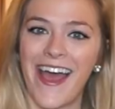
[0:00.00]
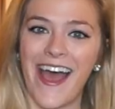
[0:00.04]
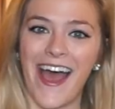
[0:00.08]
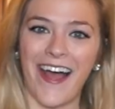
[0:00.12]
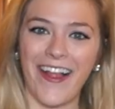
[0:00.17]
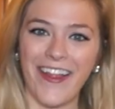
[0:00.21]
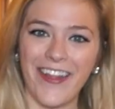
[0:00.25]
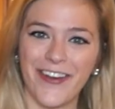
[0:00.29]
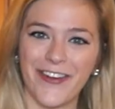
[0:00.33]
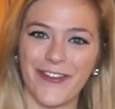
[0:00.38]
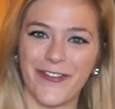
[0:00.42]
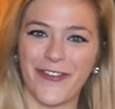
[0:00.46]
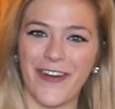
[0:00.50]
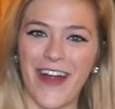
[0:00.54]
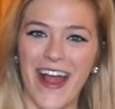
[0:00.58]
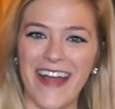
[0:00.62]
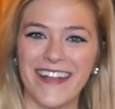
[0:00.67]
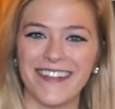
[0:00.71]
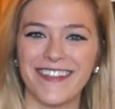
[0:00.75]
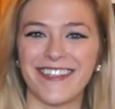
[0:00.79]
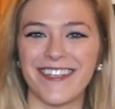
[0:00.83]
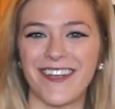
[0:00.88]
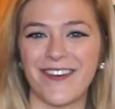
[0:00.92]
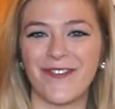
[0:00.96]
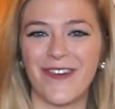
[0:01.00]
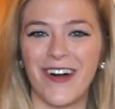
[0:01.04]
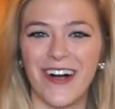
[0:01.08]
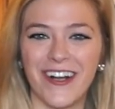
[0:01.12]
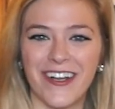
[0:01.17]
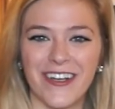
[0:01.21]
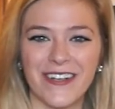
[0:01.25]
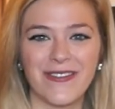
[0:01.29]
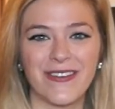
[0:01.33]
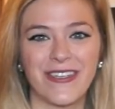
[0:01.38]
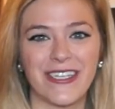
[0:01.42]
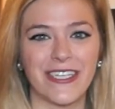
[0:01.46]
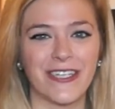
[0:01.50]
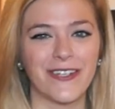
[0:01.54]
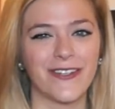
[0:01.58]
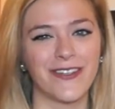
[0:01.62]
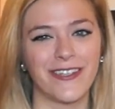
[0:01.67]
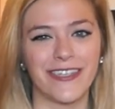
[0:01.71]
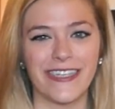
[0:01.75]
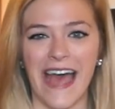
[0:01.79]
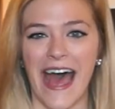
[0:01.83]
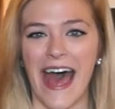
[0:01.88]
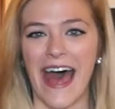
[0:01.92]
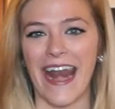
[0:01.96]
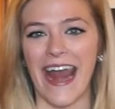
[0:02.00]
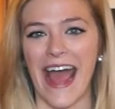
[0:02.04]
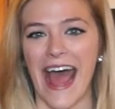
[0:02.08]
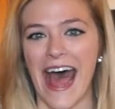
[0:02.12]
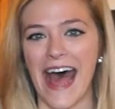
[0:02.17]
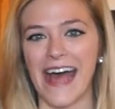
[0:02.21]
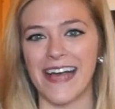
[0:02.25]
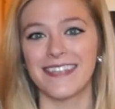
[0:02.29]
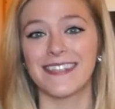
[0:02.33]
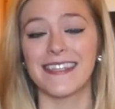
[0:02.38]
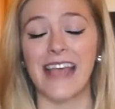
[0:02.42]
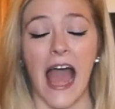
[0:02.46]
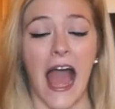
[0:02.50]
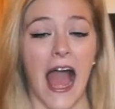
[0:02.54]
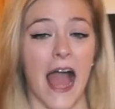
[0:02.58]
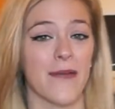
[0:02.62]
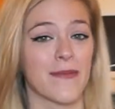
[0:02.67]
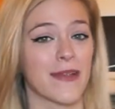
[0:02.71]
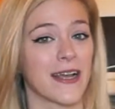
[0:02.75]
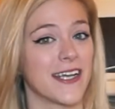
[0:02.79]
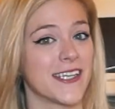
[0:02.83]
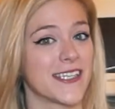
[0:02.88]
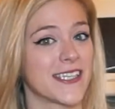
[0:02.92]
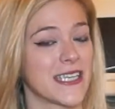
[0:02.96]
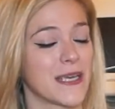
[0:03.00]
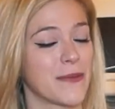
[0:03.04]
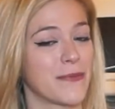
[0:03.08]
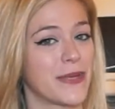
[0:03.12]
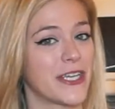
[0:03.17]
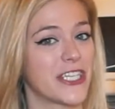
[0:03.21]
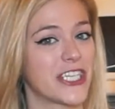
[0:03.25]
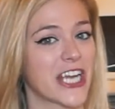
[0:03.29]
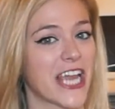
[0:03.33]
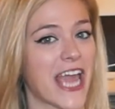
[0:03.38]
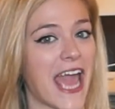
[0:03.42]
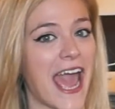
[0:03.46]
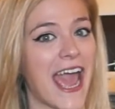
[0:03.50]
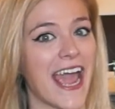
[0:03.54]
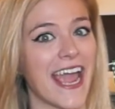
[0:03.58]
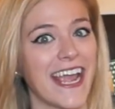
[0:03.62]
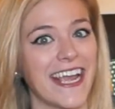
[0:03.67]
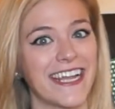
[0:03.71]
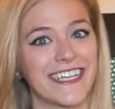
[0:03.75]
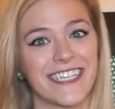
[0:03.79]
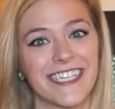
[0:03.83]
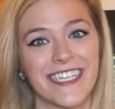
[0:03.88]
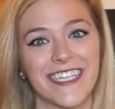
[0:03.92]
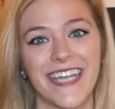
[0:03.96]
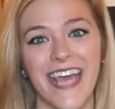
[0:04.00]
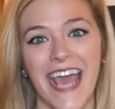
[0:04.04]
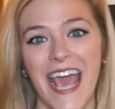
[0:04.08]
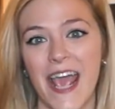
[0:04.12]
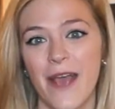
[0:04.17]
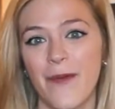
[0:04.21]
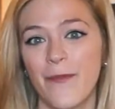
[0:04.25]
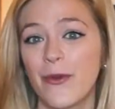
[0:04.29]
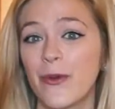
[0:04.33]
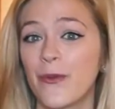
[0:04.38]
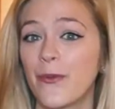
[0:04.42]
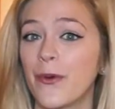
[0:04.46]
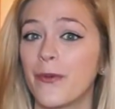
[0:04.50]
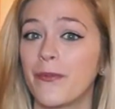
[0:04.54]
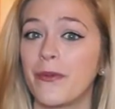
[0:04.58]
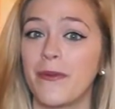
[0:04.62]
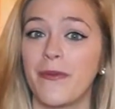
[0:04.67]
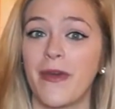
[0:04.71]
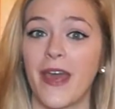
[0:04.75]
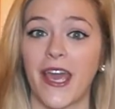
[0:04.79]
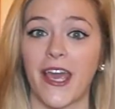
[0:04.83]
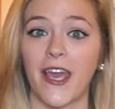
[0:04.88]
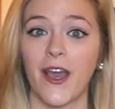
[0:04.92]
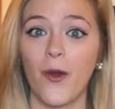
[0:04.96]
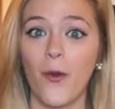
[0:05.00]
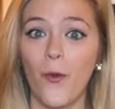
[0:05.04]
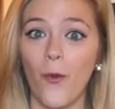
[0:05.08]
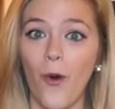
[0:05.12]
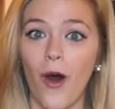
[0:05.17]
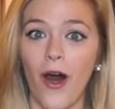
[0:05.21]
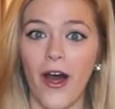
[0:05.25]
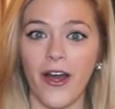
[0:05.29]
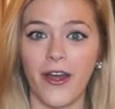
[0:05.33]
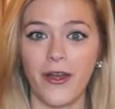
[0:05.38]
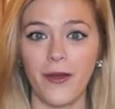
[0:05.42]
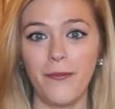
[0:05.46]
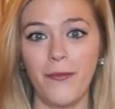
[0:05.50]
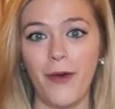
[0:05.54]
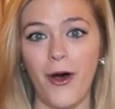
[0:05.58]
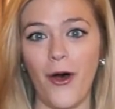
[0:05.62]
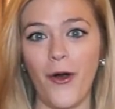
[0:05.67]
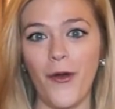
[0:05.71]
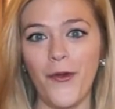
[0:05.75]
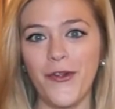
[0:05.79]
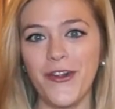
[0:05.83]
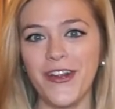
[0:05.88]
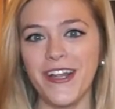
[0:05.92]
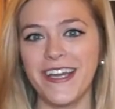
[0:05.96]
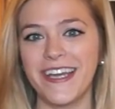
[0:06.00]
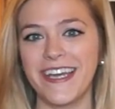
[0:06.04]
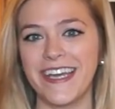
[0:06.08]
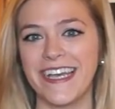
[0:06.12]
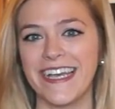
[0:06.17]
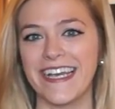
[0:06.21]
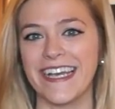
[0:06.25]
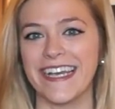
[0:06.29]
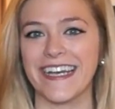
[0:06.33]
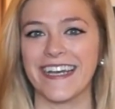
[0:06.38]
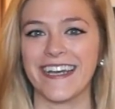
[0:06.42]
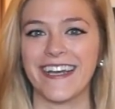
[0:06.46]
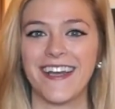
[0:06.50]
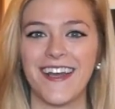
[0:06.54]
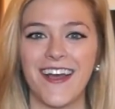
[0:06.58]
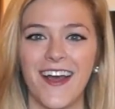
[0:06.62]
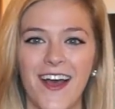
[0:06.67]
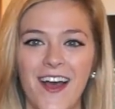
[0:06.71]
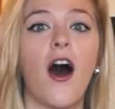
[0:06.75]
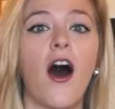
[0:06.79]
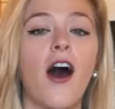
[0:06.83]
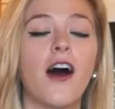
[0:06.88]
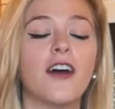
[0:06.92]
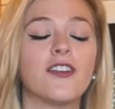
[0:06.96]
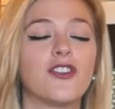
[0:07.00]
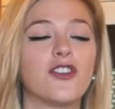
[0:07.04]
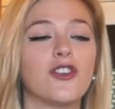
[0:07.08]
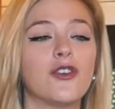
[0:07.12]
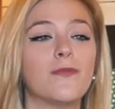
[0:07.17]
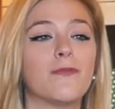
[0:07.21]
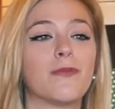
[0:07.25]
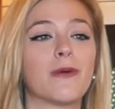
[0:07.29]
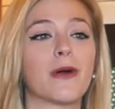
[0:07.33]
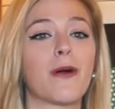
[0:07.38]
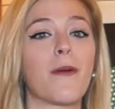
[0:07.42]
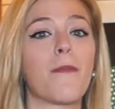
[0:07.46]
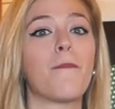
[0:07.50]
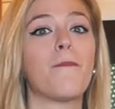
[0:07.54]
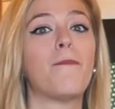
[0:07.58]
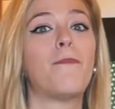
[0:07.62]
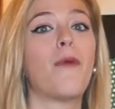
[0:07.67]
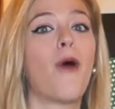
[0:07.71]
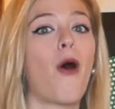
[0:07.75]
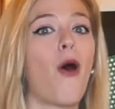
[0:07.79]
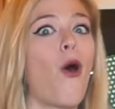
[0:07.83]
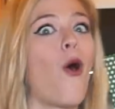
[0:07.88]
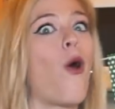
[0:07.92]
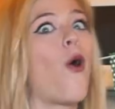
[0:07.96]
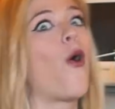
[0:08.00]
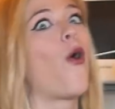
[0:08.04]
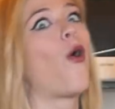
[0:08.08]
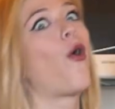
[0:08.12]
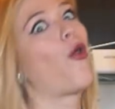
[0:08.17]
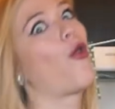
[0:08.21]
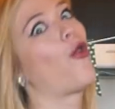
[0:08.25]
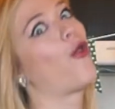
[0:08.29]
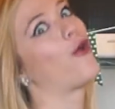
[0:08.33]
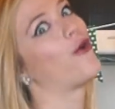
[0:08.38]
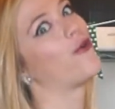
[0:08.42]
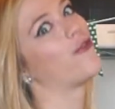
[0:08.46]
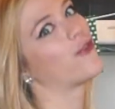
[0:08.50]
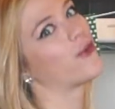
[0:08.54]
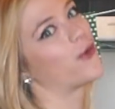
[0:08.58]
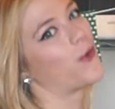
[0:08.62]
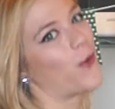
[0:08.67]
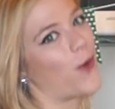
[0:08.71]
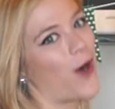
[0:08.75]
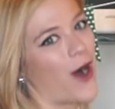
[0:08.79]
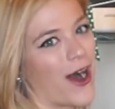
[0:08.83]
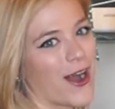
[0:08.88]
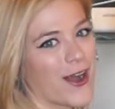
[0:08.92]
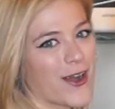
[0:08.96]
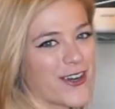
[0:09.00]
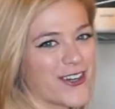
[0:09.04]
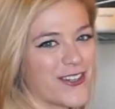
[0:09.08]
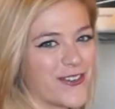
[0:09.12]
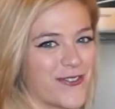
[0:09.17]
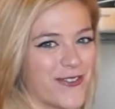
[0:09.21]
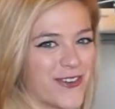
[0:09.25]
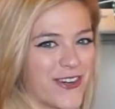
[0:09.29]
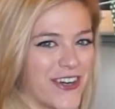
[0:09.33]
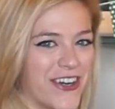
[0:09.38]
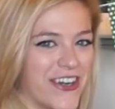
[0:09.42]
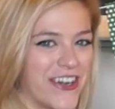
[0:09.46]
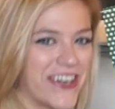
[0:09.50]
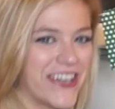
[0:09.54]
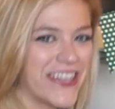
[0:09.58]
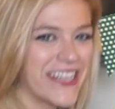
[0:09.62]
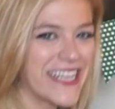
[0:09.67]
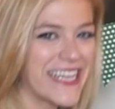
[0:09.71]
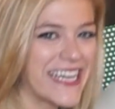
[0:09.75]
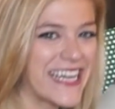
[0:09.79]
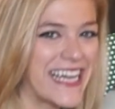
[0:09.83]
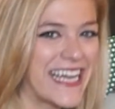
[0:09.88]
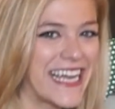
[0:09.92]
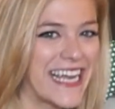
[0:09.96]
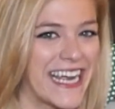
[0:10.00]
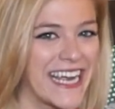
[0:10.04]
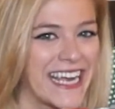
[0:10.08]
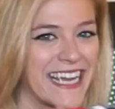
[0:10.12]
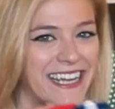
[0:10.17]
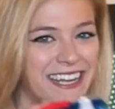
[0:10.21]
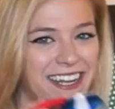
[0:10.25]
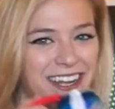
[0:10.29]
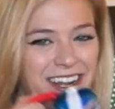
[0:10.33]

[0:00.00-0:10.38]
Hello friends and welcome to Dadass. I'm Kelsey Impicciche and today we will be making guacamole! a super bowl of guacamole.